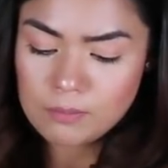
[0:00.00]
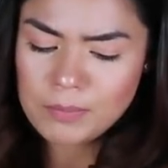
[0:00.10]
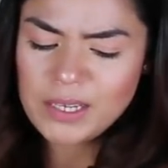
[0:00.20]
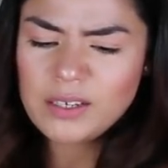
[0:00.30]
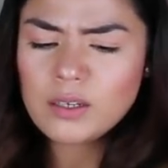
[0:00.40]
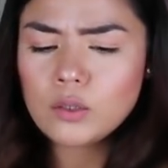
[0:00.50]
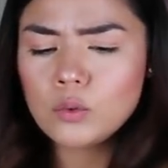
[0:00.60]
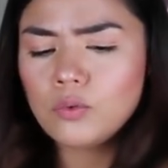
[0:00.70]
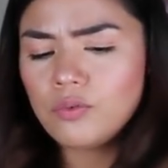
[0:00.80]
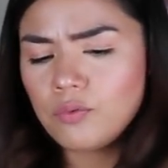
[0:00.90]
Being
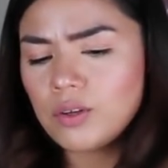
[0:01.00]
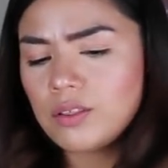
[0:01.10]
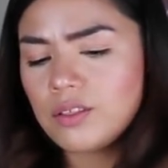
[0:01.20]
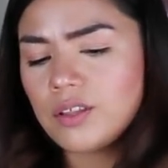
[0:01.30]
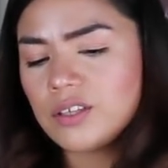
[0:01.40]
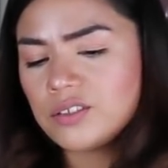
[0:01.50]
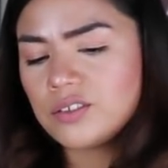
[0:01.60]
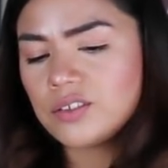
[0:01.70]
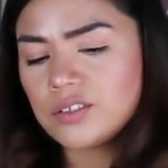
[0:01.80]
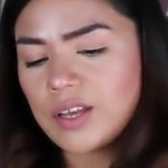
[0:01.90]
aloof with this
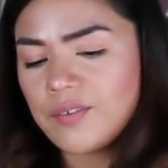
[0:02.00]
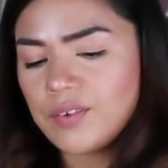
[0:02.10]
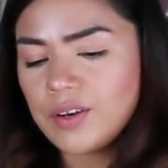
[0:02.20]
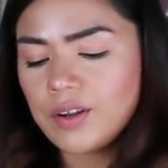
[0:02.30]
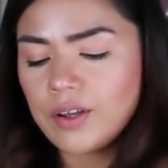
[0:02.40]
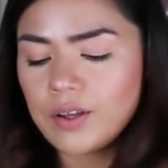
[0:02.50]
Seven